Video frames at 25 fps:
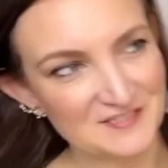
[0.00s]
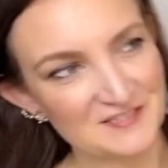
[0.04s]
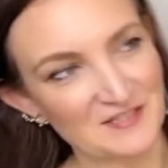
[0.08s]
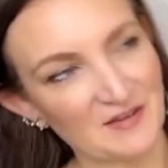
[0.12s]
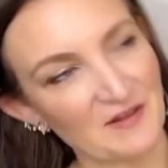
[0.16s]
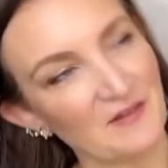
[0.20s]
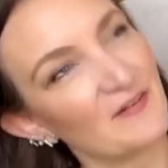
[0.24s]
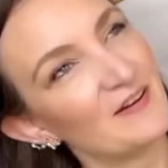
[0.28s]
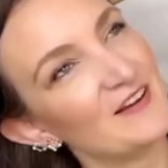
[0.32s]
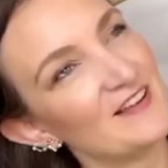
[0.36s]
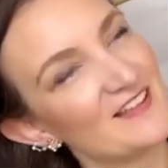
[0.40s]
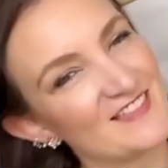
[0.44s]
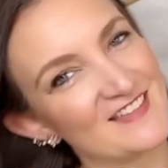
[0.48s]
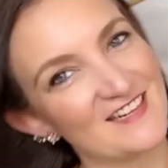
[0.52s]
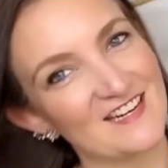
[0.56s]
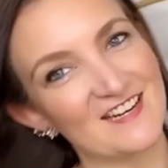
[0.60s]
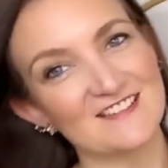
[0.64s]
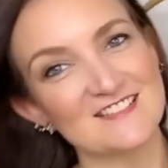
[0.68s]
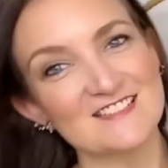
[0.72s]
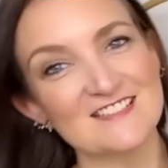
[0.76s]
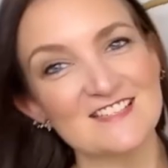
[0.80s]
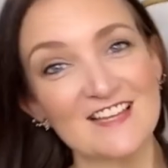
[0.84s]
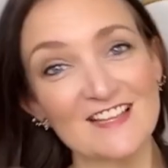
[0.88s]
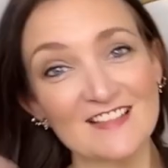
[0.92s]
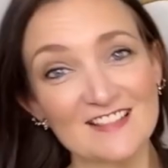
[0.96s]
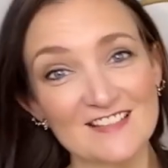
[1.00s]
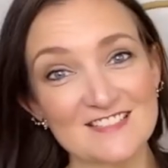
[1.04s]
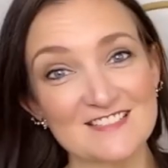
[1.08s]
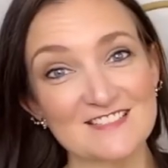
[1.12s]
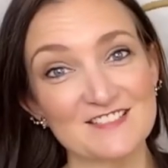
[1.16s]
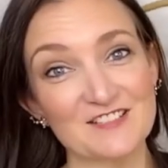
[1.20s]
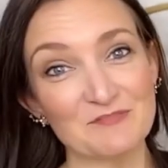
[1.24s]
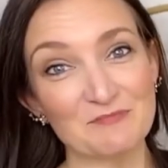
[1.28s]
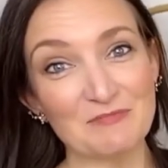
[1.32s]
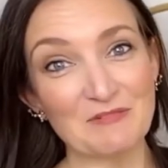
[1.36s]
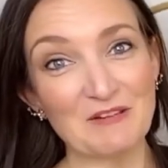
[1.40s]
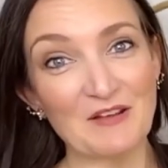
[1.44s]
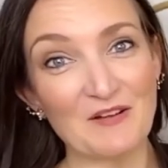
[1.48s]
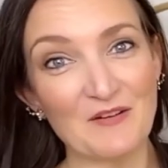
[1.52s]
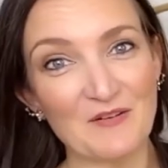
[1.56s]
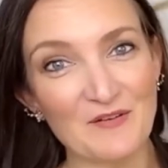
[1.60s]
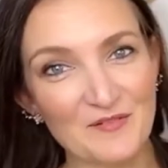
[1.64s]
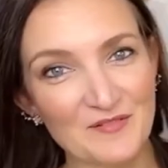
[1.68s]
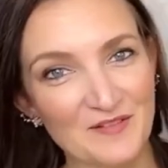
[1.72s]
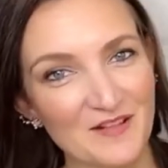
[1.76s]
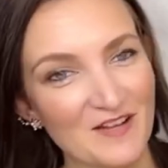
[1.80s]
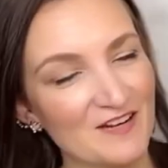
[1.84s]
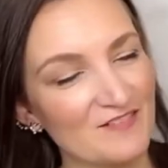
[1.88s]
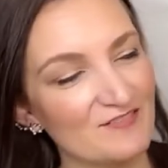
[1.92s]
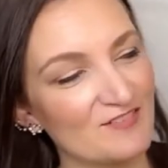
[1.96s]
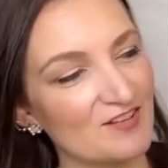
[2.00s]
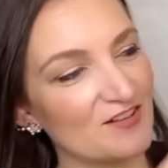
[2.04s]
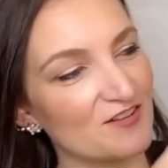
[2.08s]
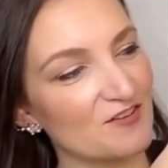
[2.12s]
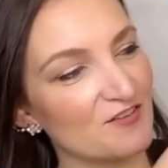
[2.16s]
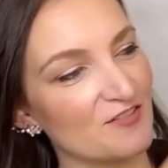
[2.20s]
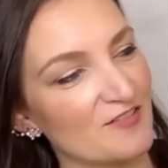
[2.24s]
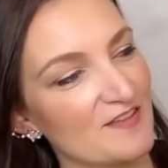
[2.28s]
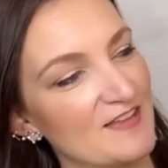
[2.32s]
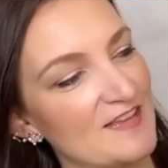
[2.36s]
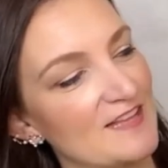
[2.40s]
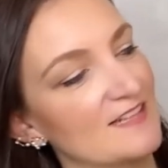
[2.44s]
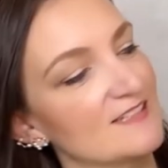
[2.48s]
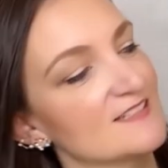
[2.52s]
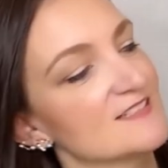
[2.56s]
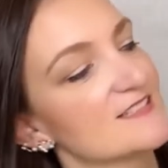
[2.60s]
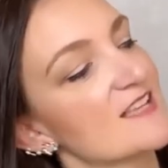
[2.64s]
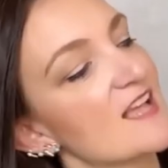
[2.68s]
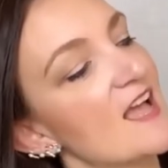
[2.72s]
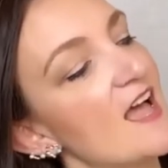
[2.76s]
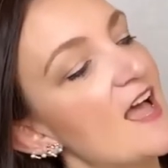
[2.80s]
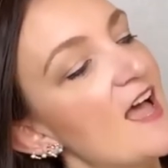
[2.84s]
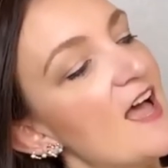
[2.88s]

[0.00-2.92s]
So then I was like, this could be a whole lot of other things.